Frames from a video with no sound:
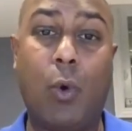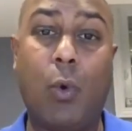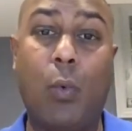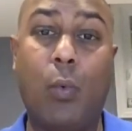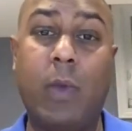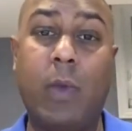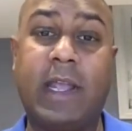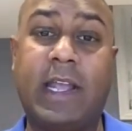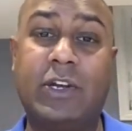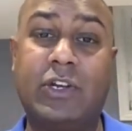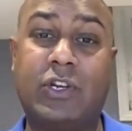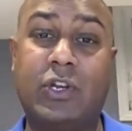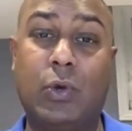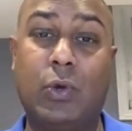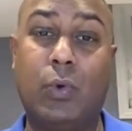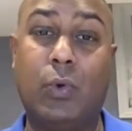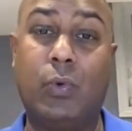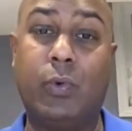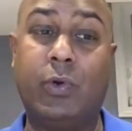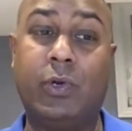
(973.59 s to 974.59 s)
we can
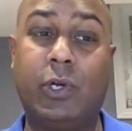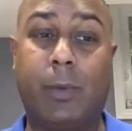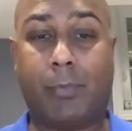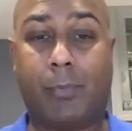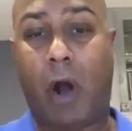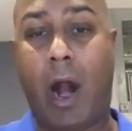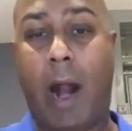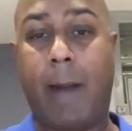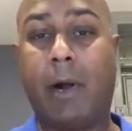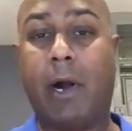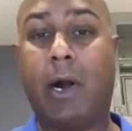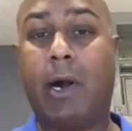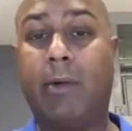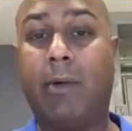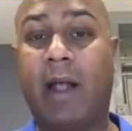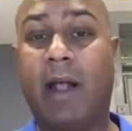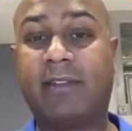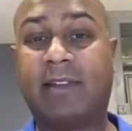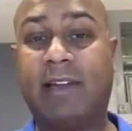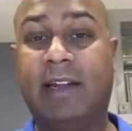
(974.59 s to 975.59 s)
do your primary
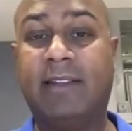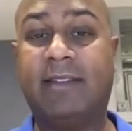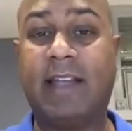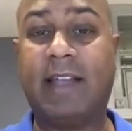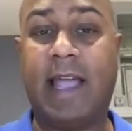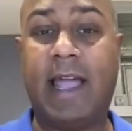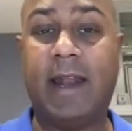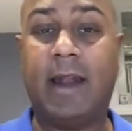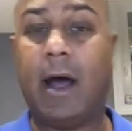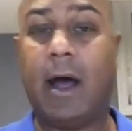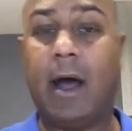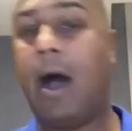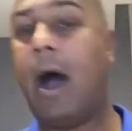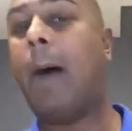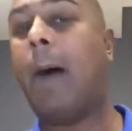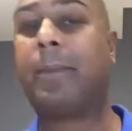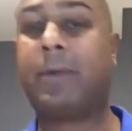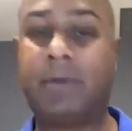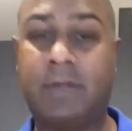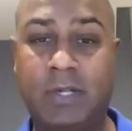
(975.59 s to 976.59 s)
residence and
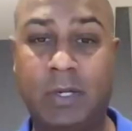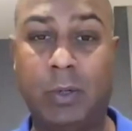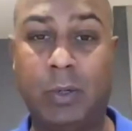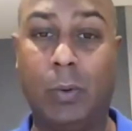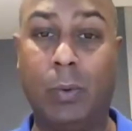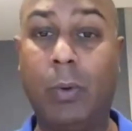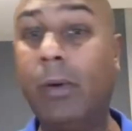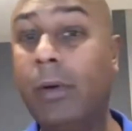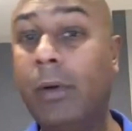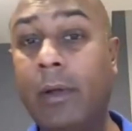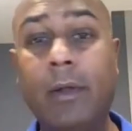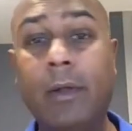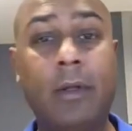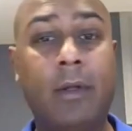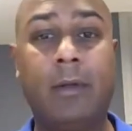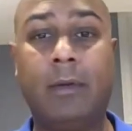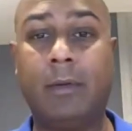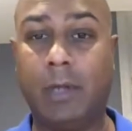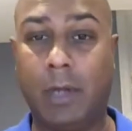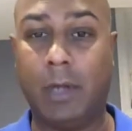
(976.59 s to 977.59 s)
up to
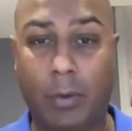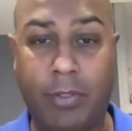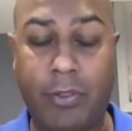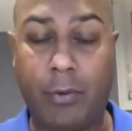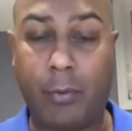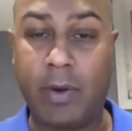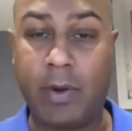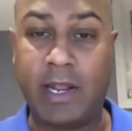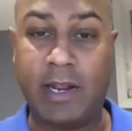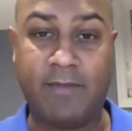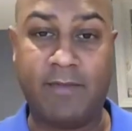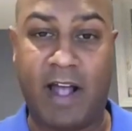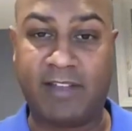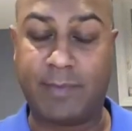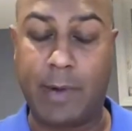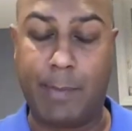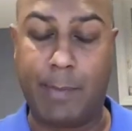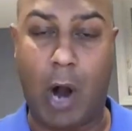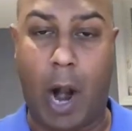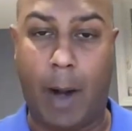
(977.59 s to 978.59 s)
3
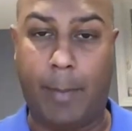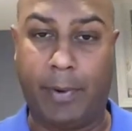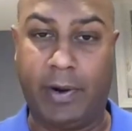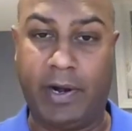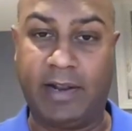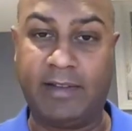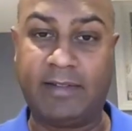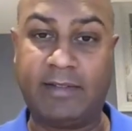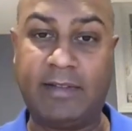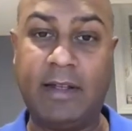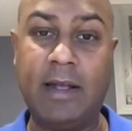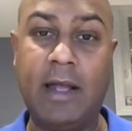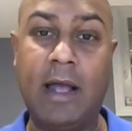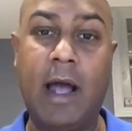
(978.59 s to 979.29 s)
investment properties.